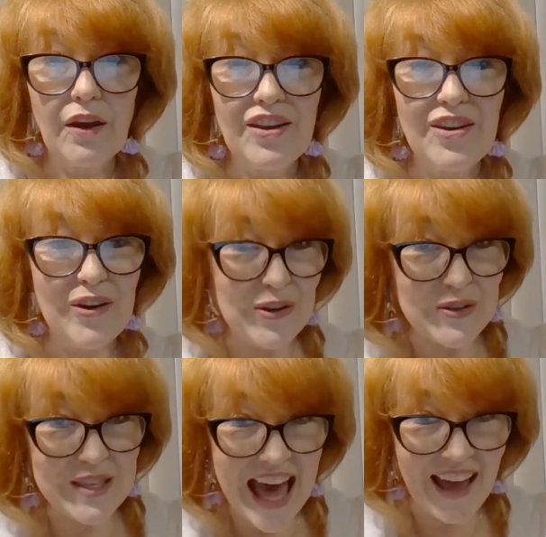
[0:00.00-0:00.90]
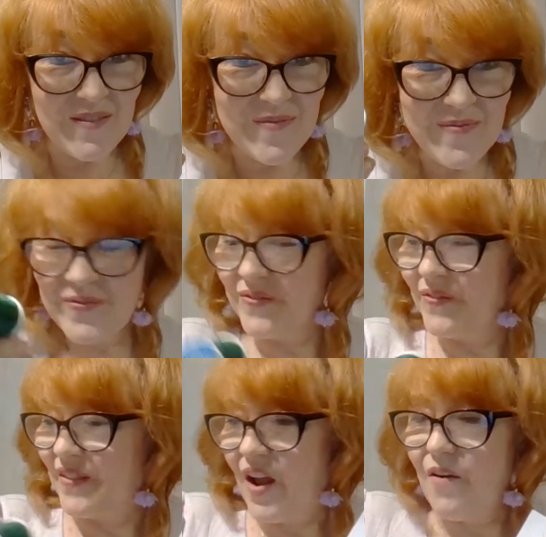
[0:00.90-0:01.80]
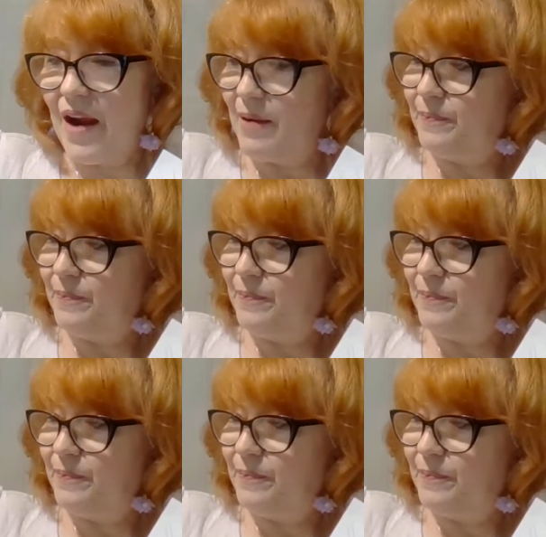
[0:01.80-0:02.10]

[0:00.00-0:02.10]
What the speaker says: you can use that. All right,